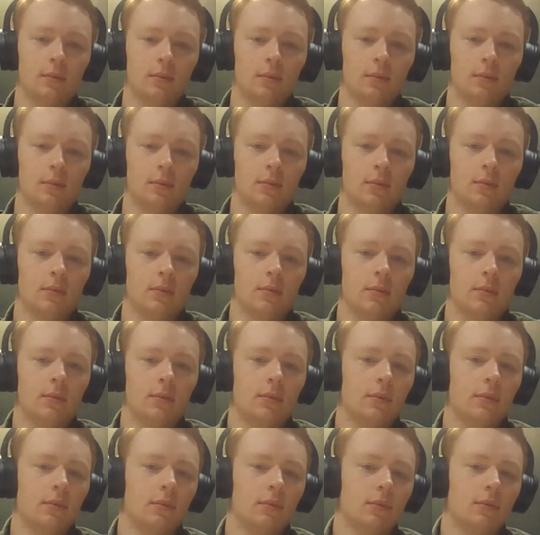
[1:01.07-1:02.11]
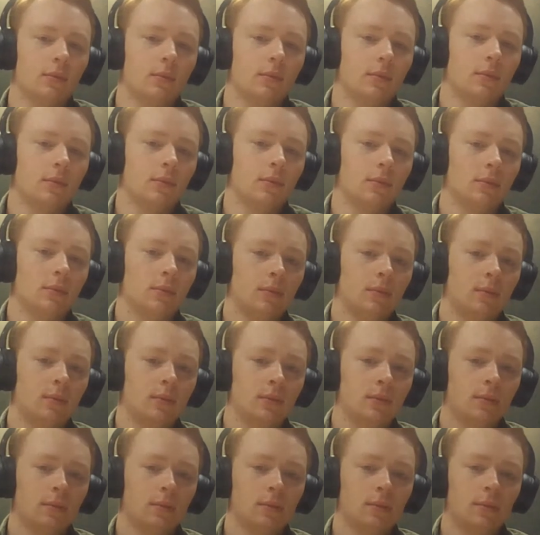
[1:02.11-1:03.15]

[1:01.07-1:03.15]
(silent)